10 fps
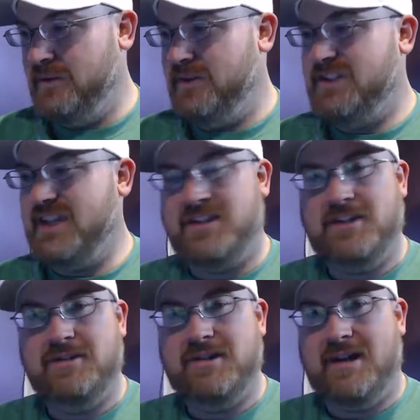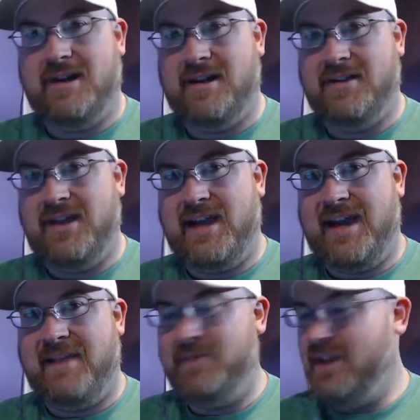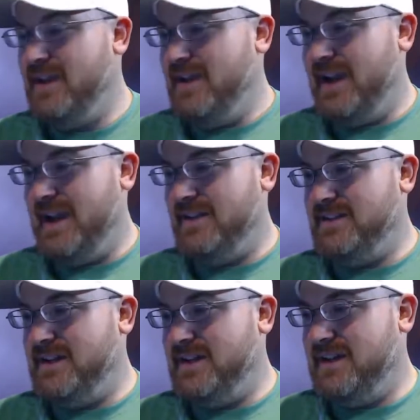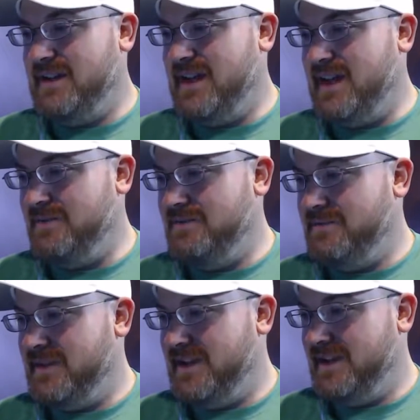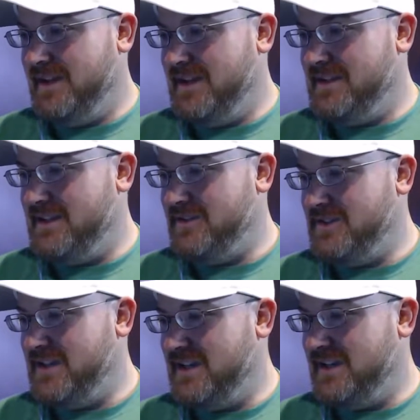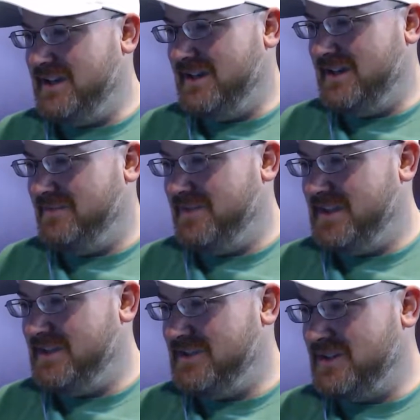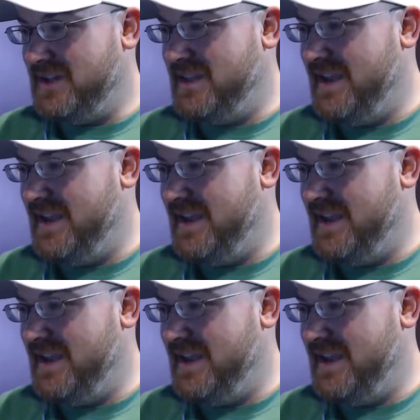stay tuned on that. And again, it's interesting. It's interesting in